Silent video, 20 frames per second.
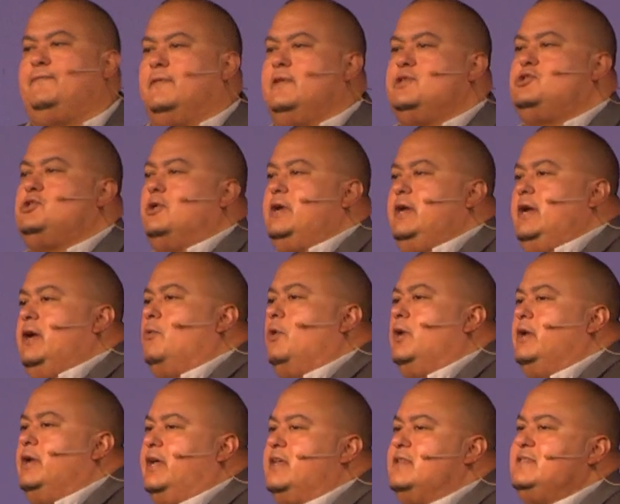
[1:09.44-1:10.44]
that you're here. We're
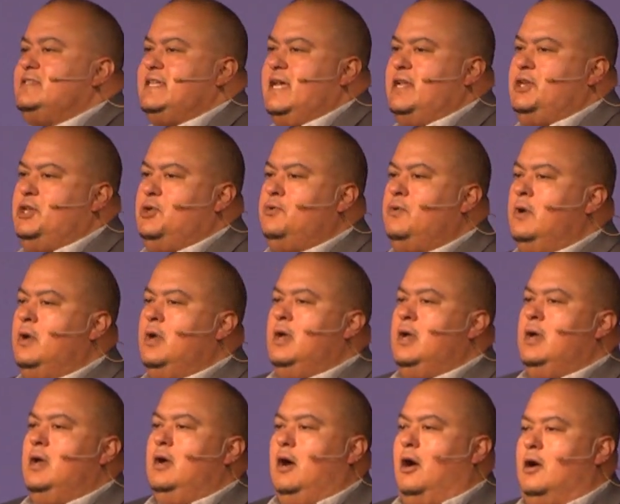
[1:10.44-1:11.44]
going to continue
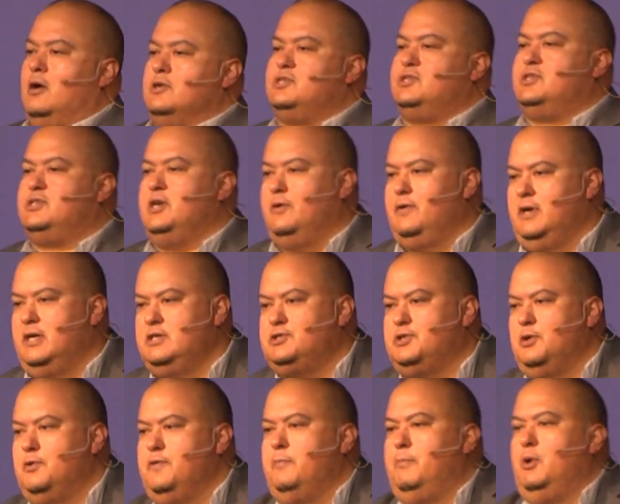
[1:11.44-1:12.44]
our series
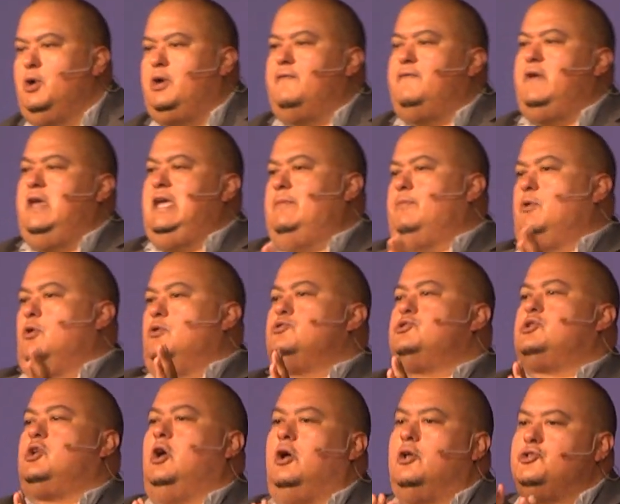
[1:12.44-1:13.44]
through the book of Hebrews
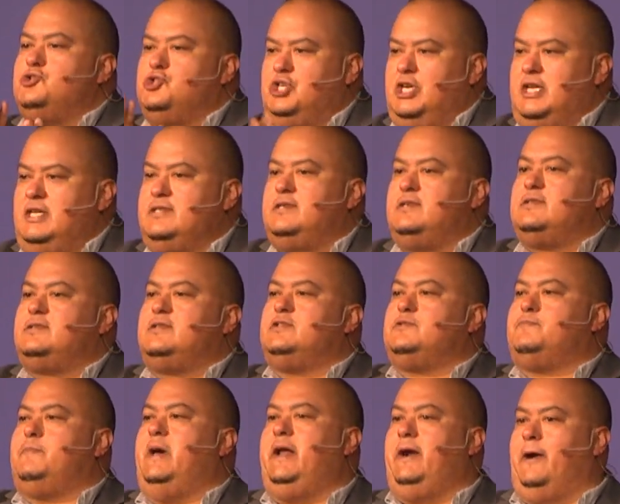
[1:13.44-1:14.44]
called Jesus is
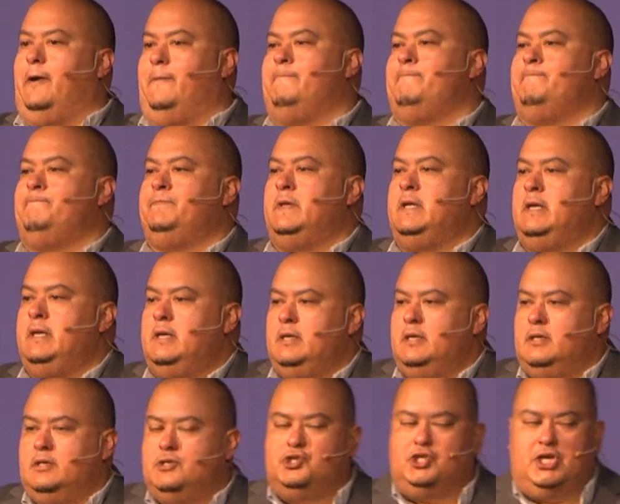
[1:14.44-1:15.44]
Better.
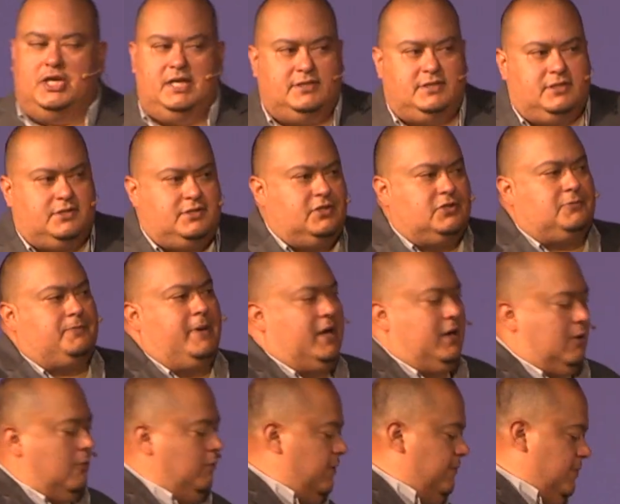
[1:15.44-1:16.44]
Jesus is
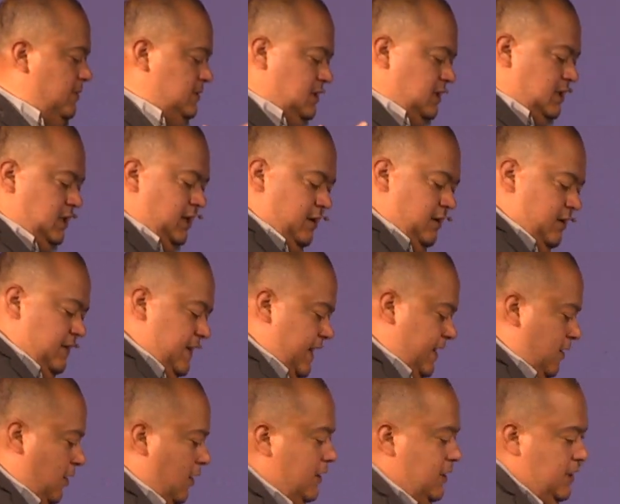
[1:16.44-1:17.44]
better. We've been declaring that
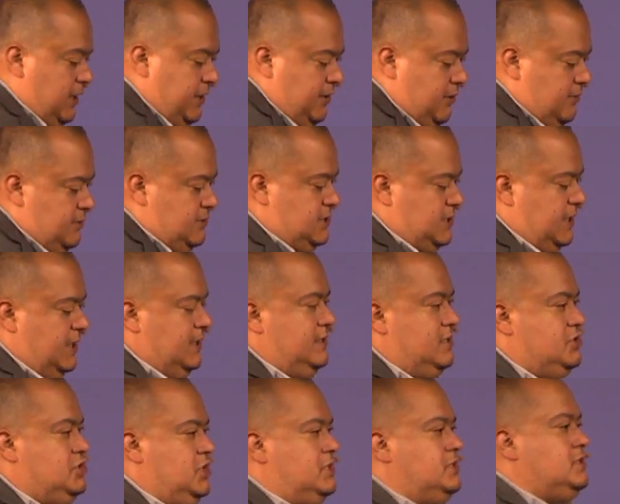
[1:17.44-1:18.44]
all year and saying that
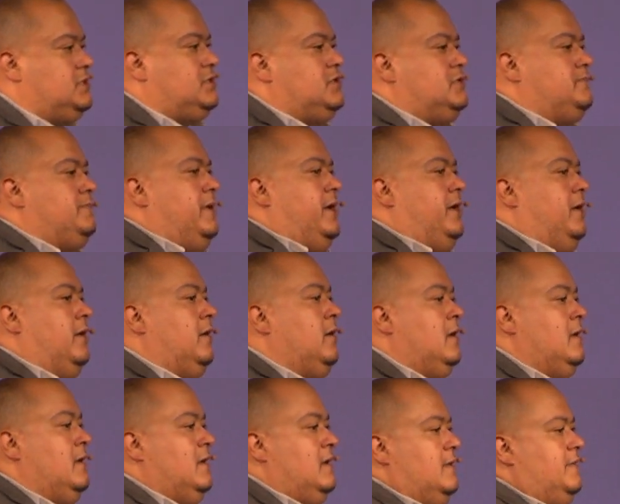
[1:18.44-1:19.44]
Jesus is better
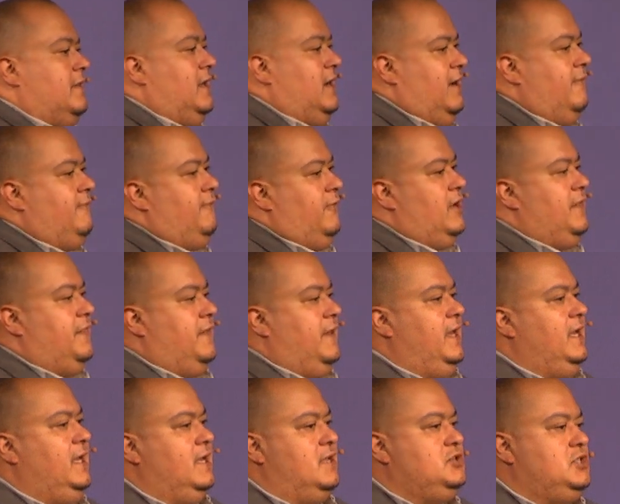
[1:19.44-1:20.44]
than
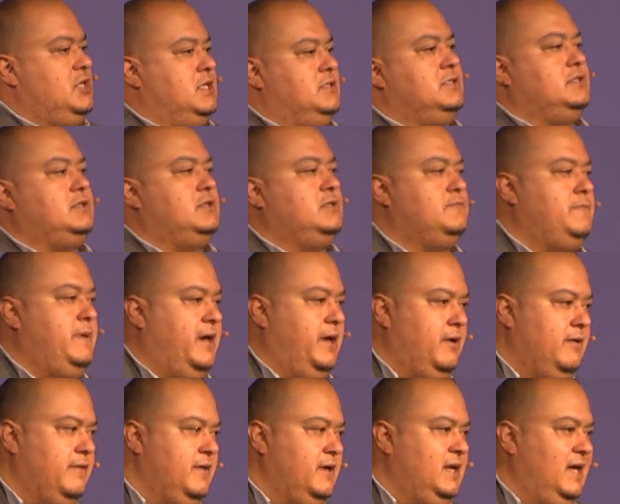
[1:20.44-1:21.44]
everything and Jesus is
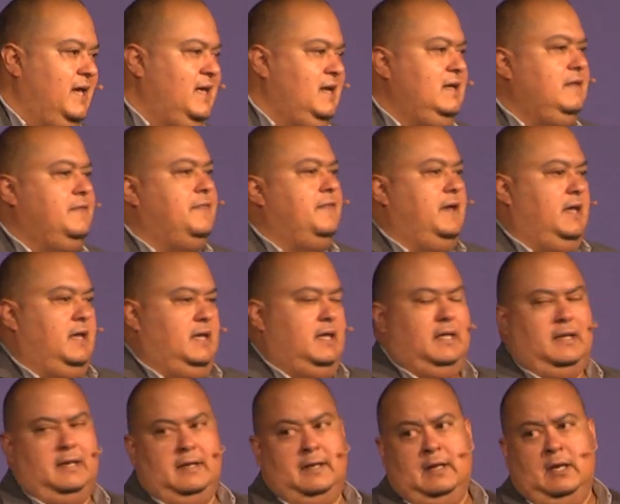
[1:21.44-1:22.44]
better than anything.
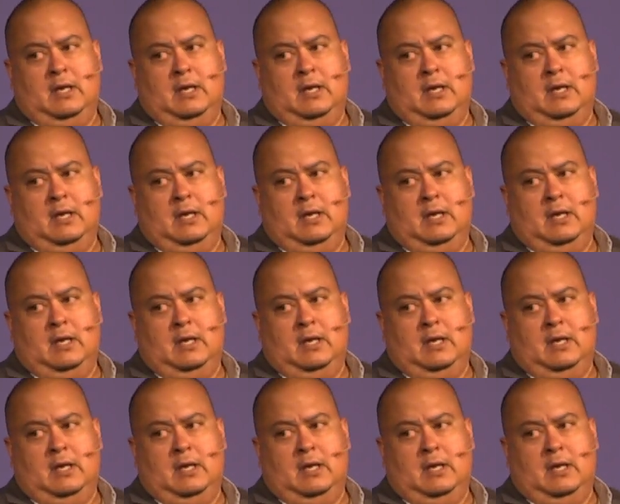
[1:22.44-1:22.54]
And